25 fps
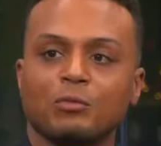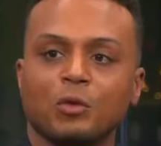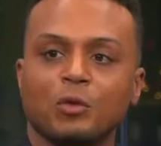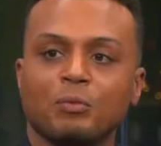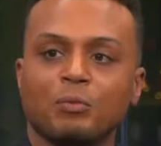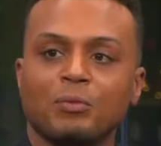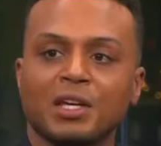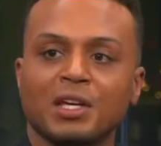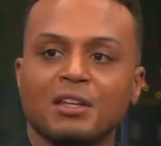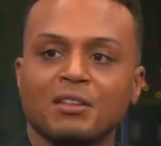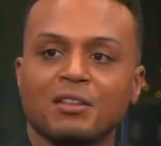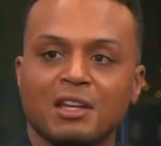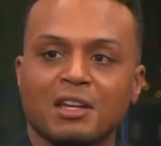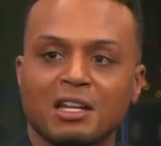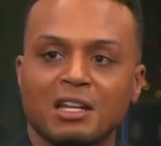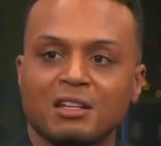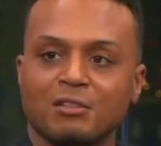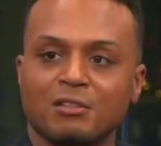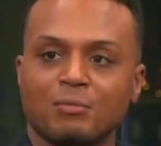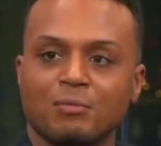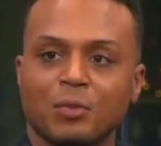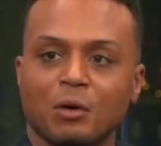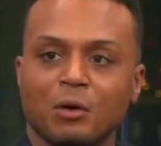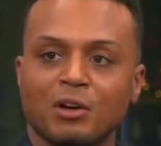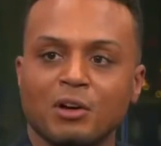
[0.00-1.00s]
will be the end
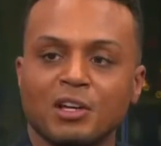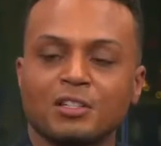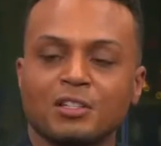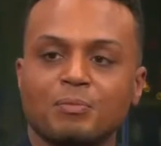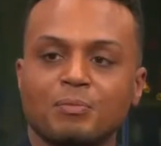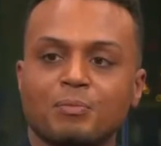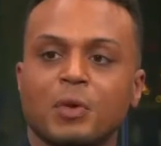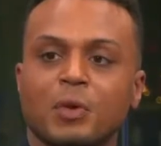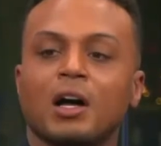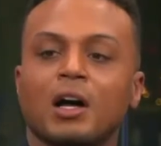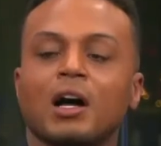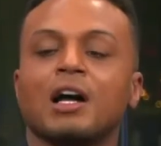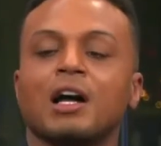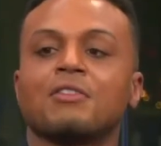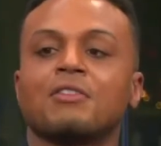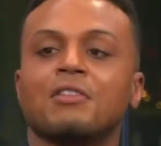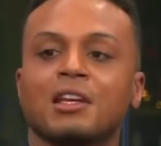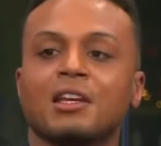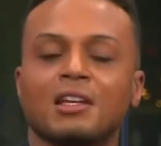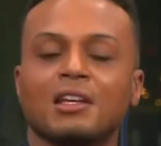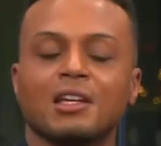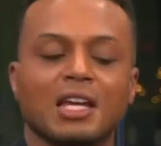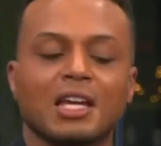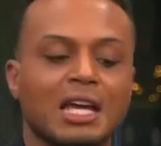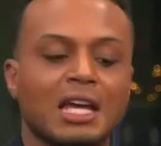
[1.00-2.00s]
of Boris, but I
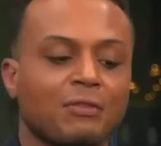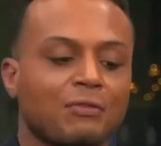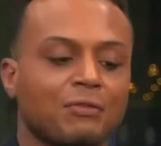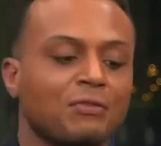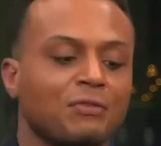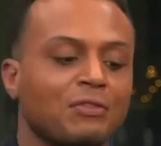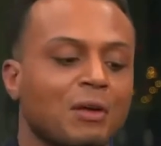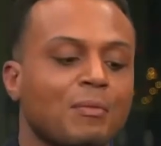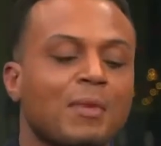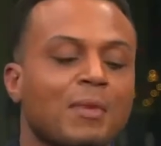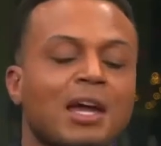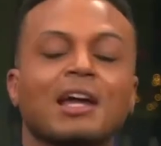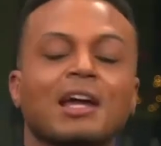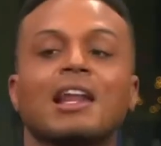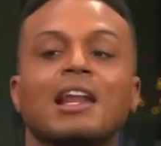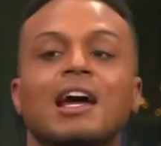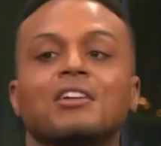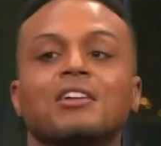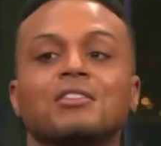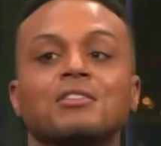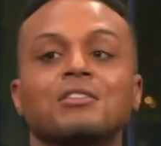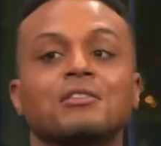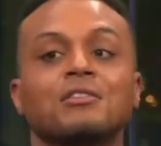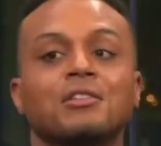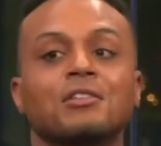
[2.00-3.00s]
think if the May
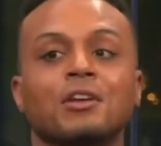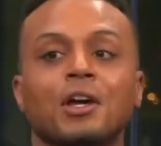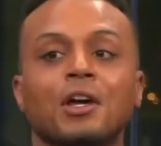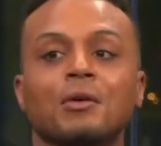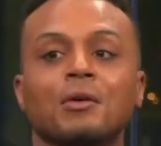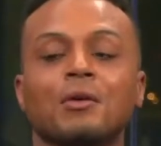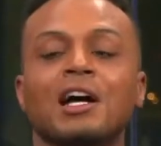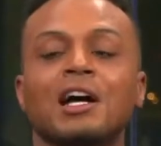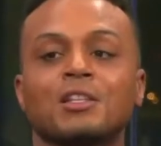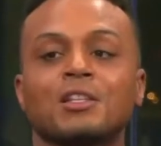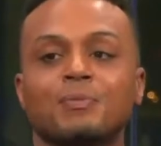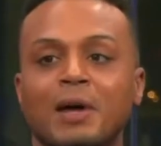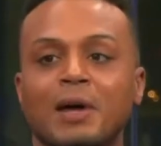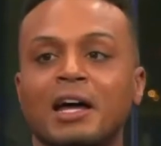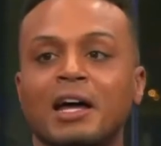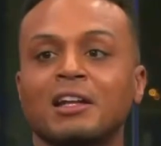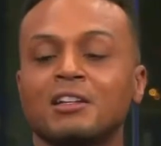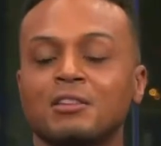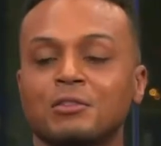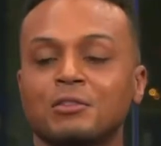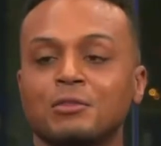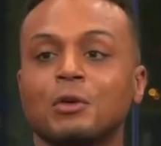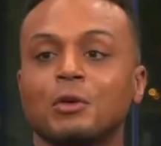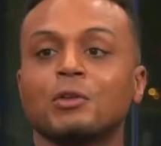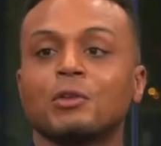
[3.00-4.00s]
elections go as badly
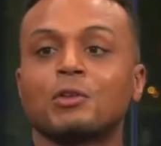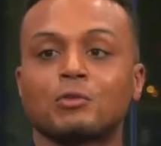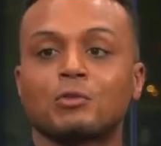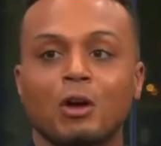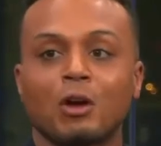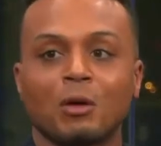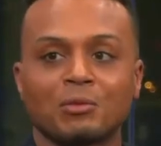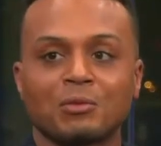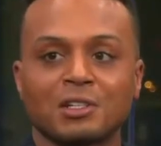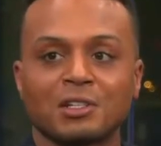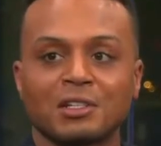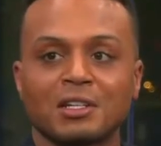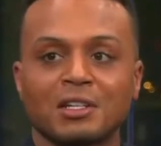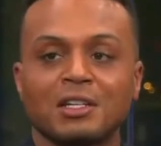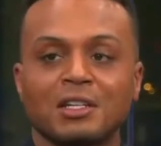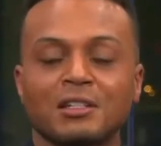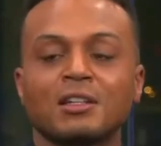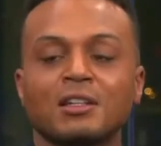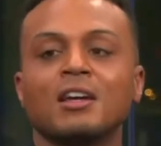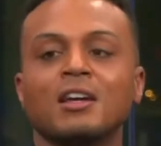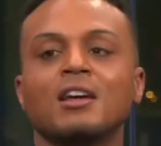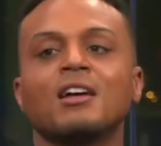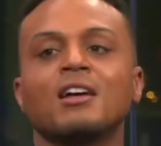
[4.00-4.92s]
as North Shropshire did,